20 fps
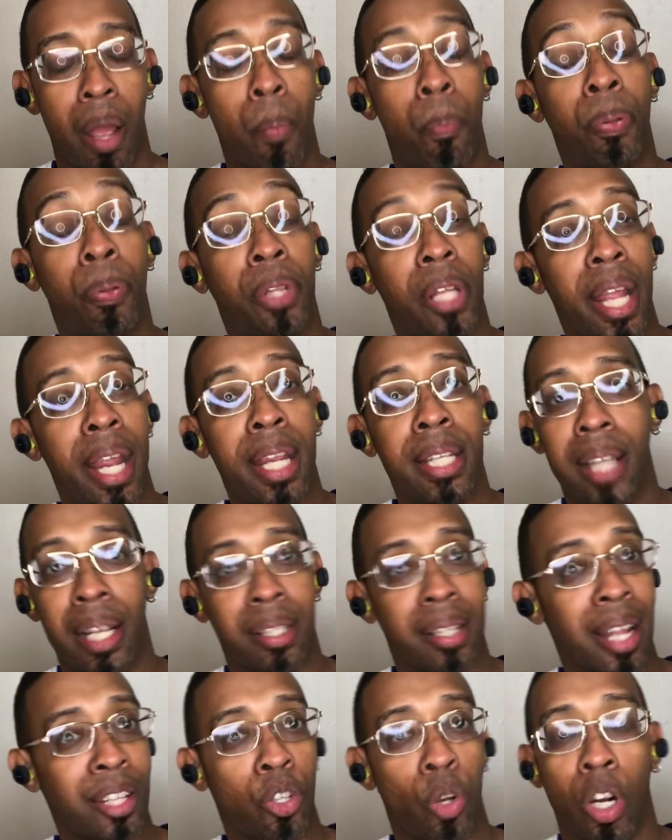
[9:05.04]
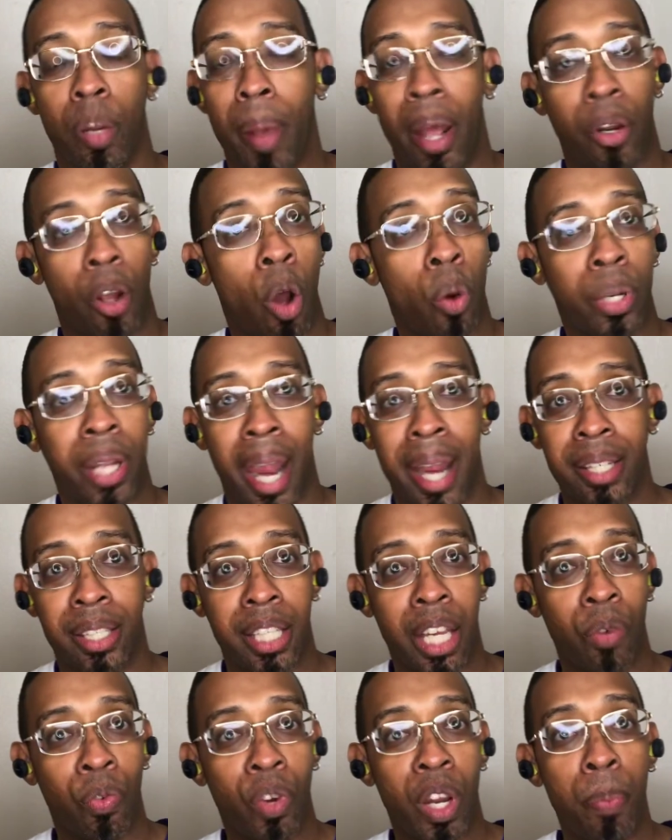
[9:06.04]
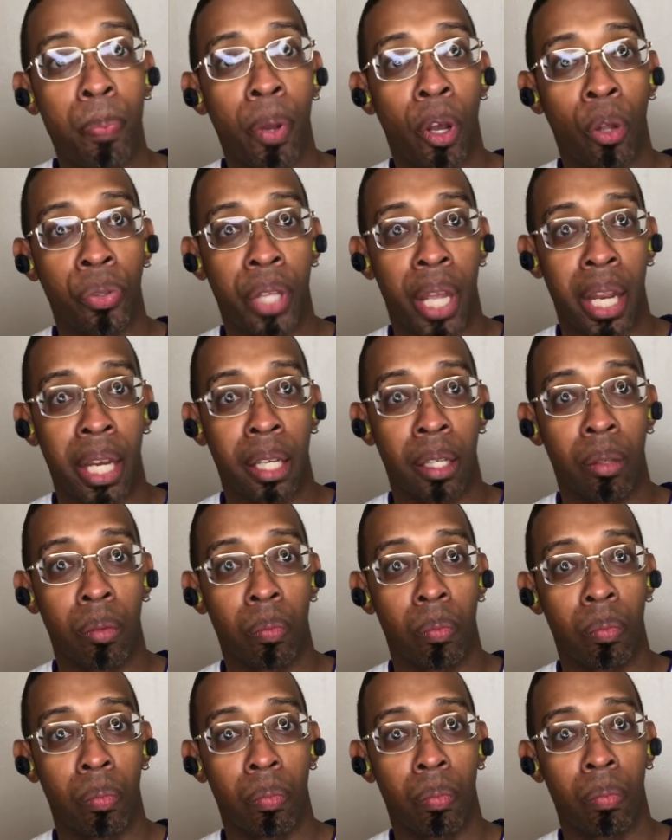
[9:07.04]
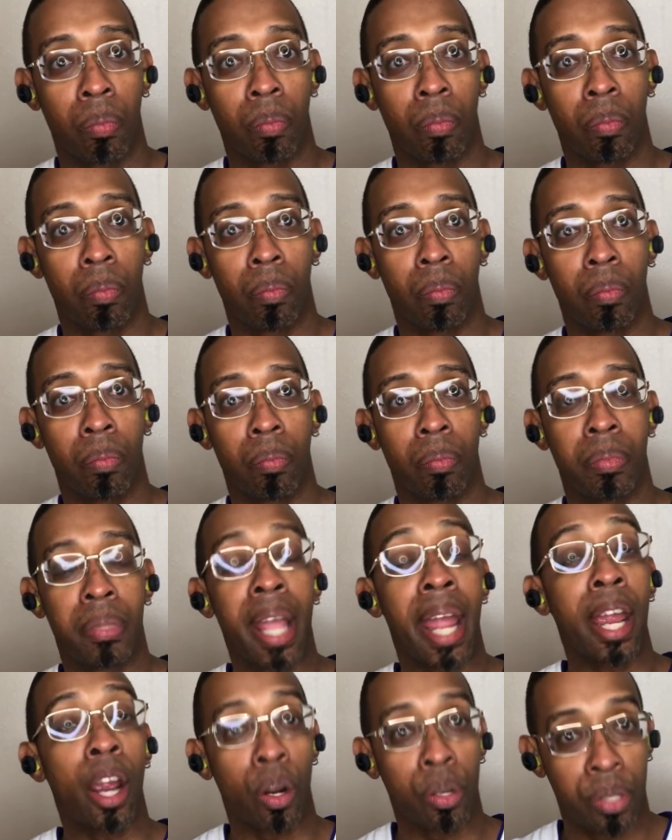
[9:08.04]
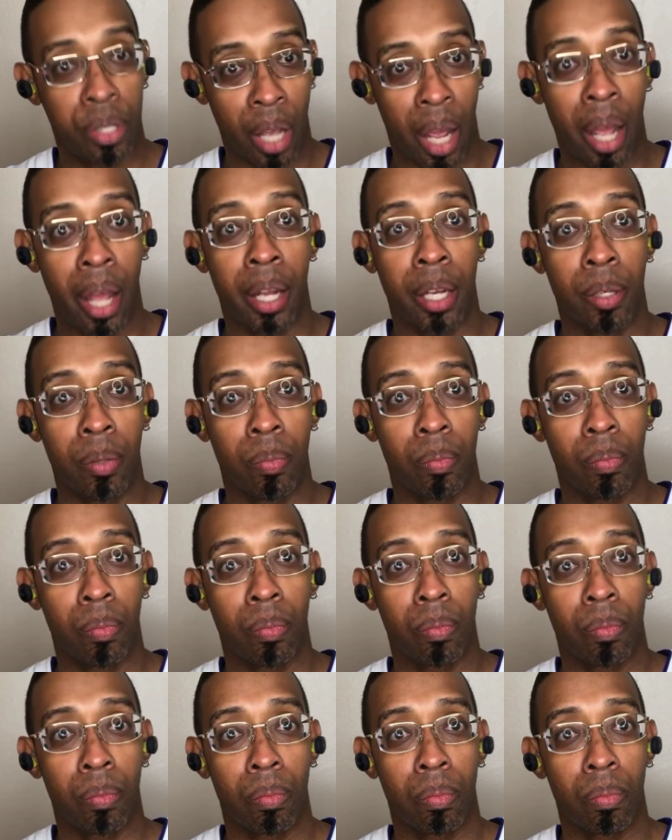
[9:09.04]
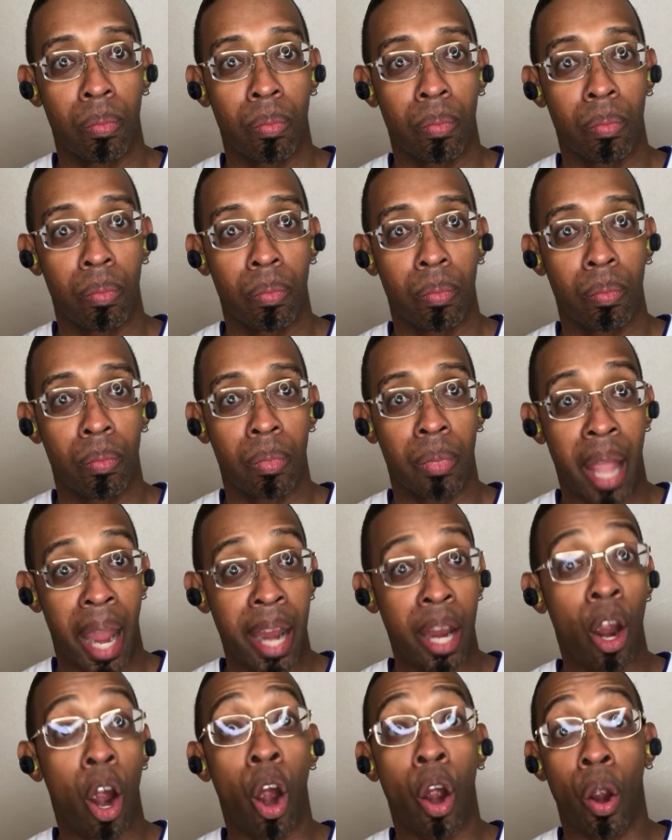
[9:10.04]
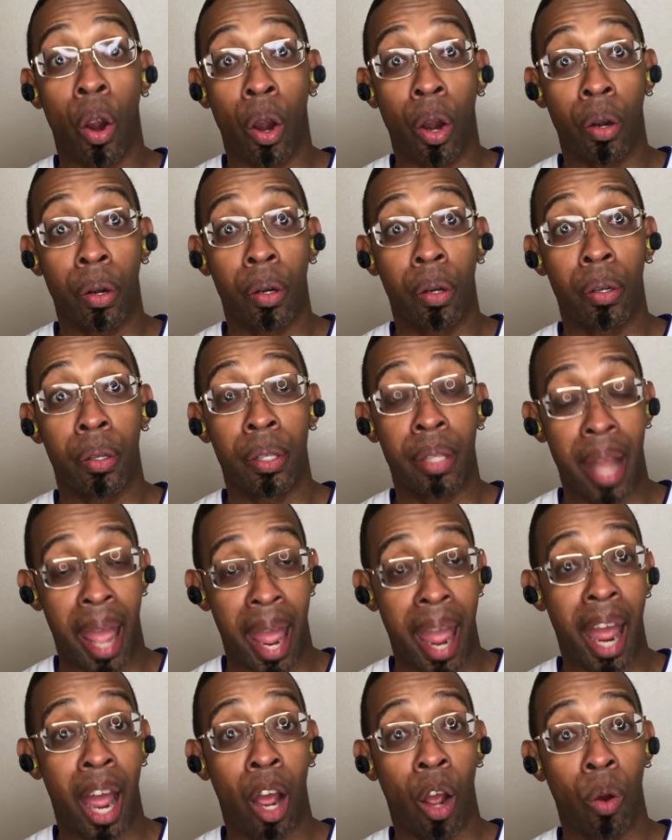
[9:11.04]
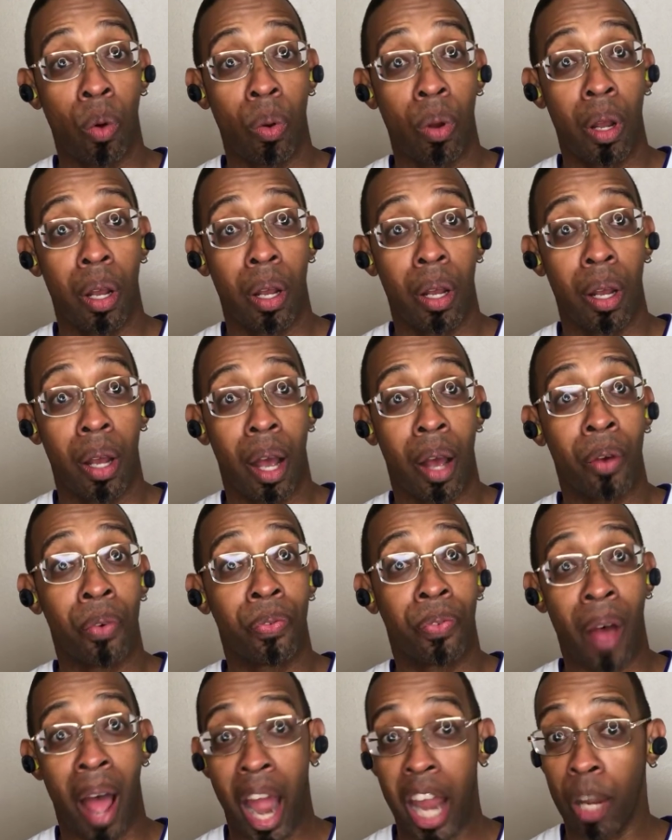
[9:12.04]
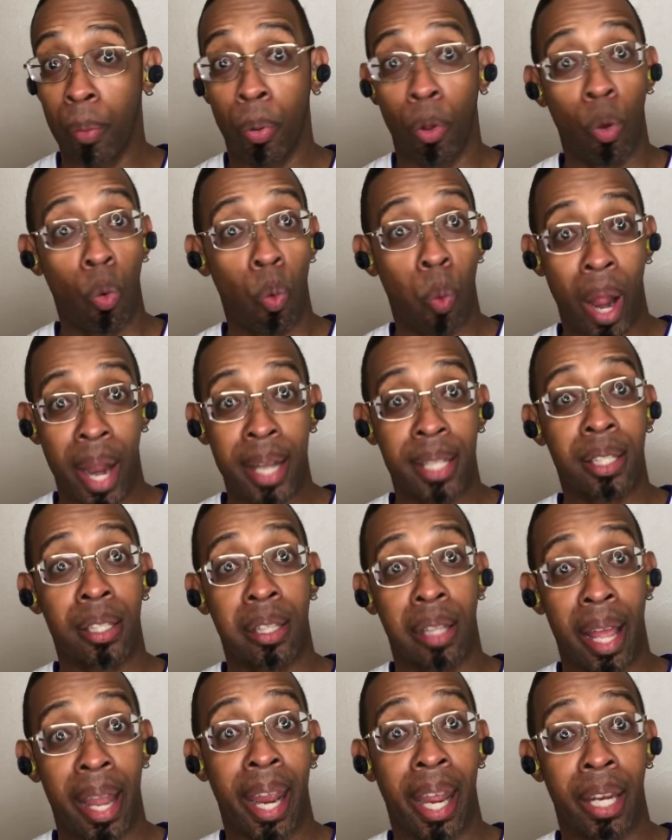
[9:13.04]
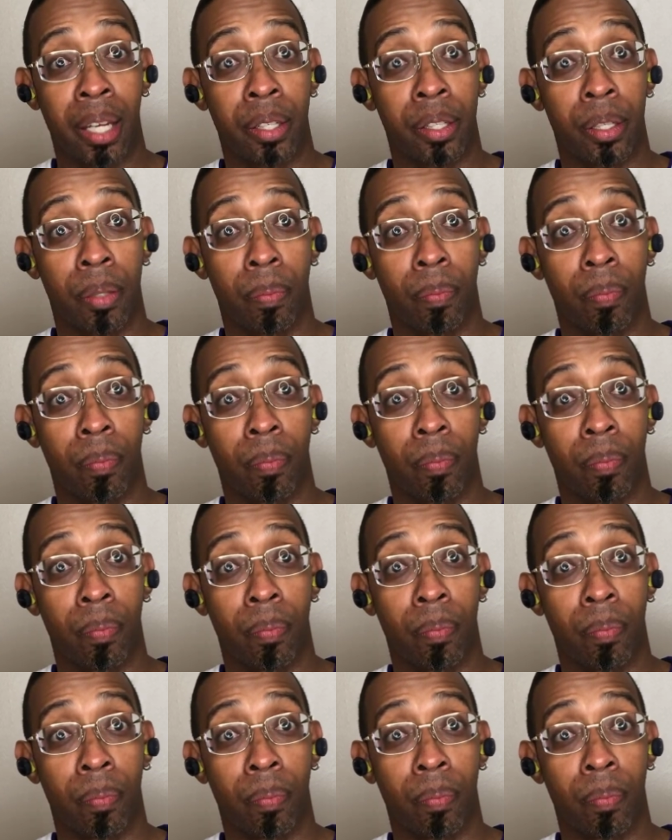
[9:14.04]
Please, let's not talk about OKC rebuilding. They are done. They are now a viable wasteland